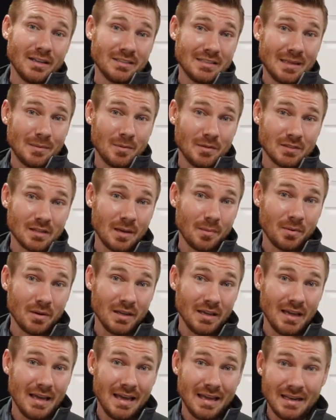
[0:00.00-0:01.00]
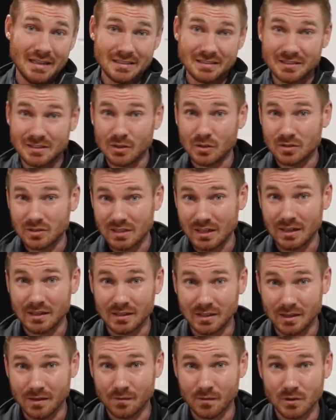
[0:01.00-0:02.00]
acceptance company and still sell it
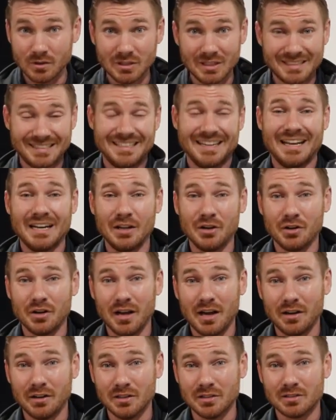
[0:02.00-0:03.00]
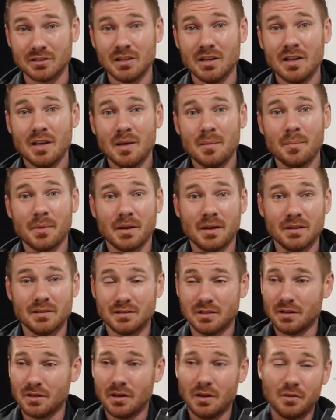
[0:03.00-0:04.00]
to them for sixty-nine hundred dollars,
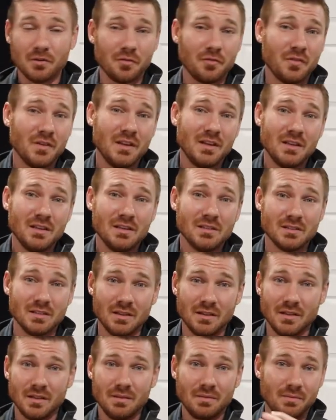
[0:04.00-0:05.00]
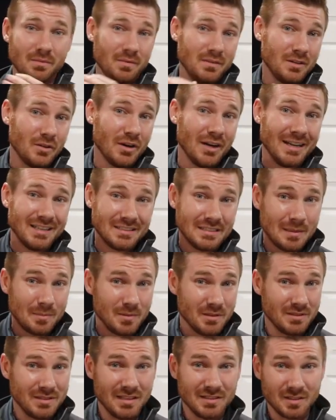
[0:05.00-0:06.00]
because there are other fees and credit
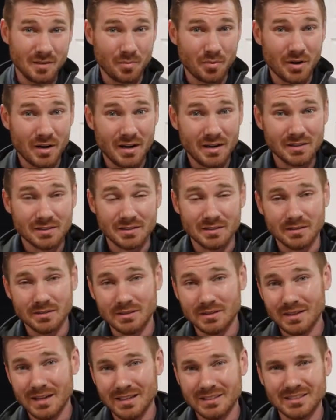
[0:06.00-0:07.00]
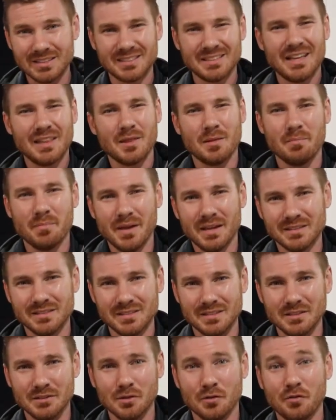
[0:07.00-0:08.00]
acceptance sets the price, and it's just not the
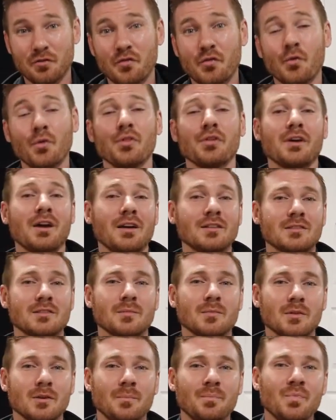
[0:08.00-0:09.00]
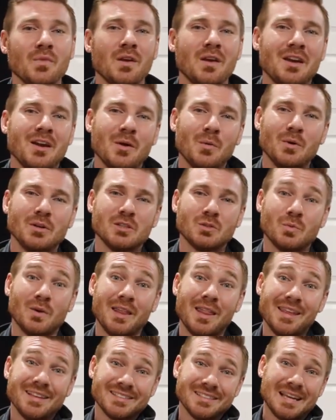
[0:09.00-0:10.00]
best deal for the customer, which is
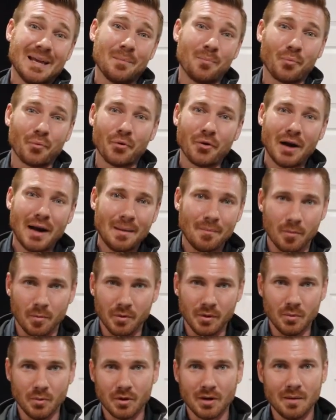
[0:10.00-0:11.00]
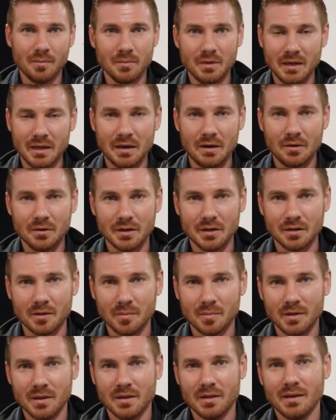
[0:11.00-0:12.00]
why that sign probably will come down here in
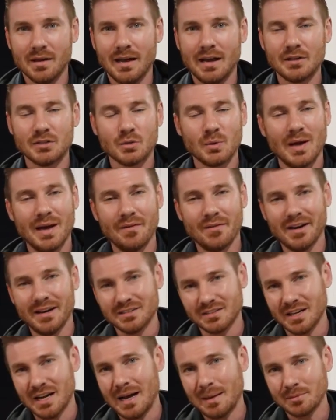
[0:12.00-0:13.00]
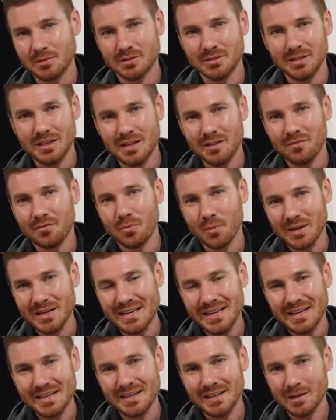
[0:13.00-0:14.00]
a bit. I still have it as an option. If we
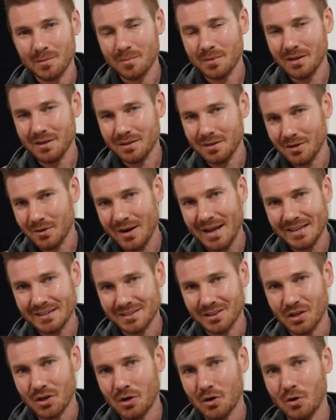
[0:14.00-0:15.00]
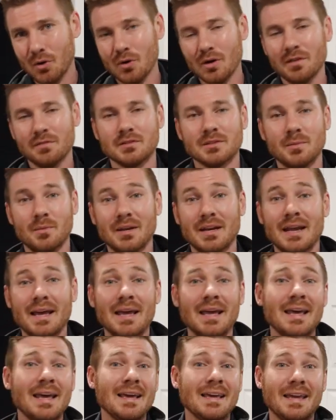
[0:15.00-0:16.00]
need it, it'll be, you know, an ace in the hole. If someone
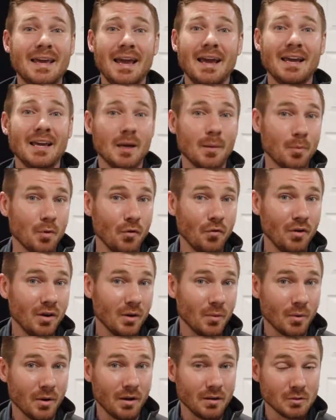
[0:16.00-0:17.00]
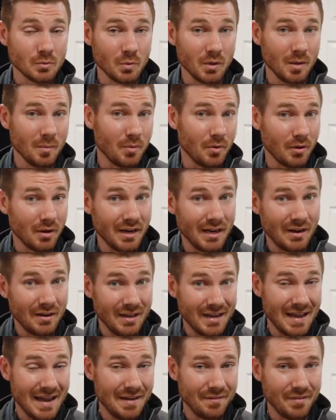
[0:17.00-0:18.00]
can't get approved anywhere else, we can pull it
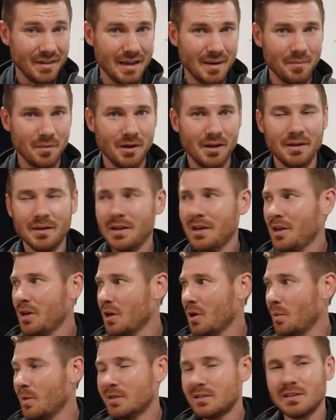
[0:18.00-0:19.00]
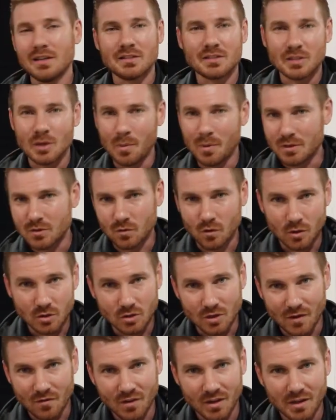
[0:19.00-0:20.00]
out and have that, but we just get so much foot
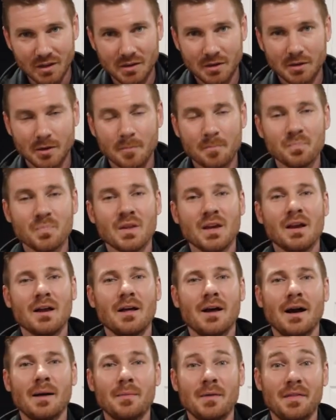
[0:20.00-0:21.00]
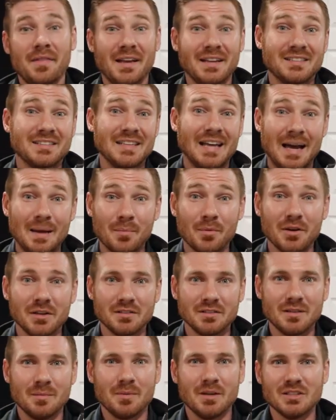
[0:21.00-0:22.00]
traffic in here um, that that sign
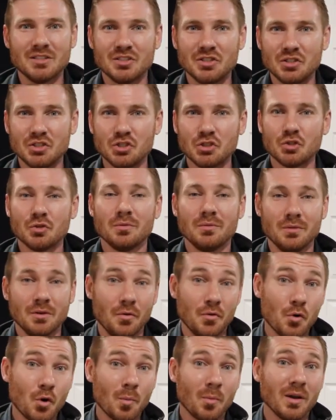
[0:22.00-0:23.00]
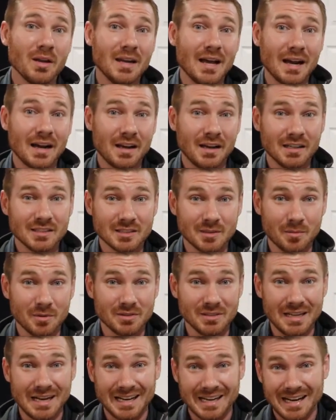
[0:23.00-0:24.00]
brings in, but it's, you know, normally not
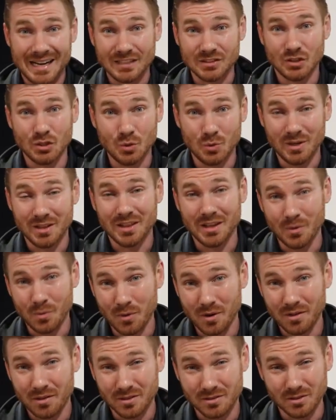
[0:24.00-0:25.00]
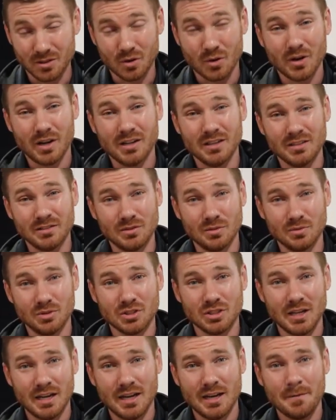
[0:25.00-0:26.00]
customers that I can actually do anything with, because their credit is so
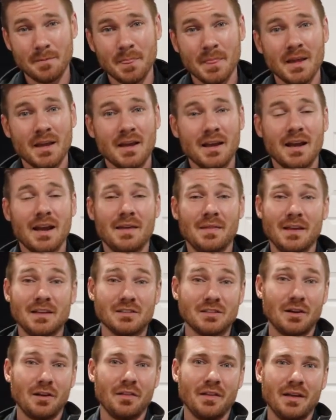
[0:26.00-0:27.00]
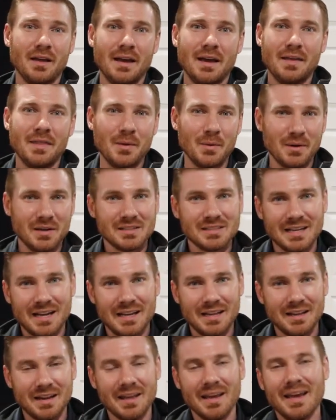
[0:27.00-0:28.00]
shot, and they saw that and they were
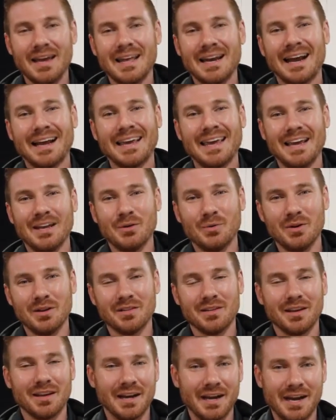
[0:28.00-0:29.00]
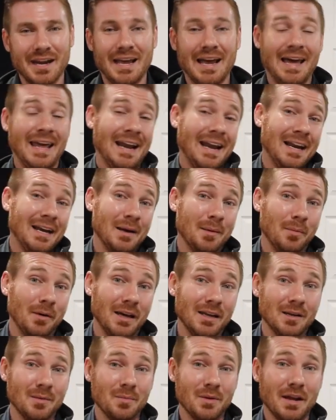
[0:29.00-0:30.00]
excited, and I can't do anything, and I ended up
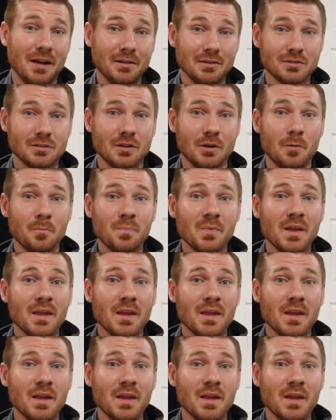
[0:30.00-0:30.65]
letting them down. So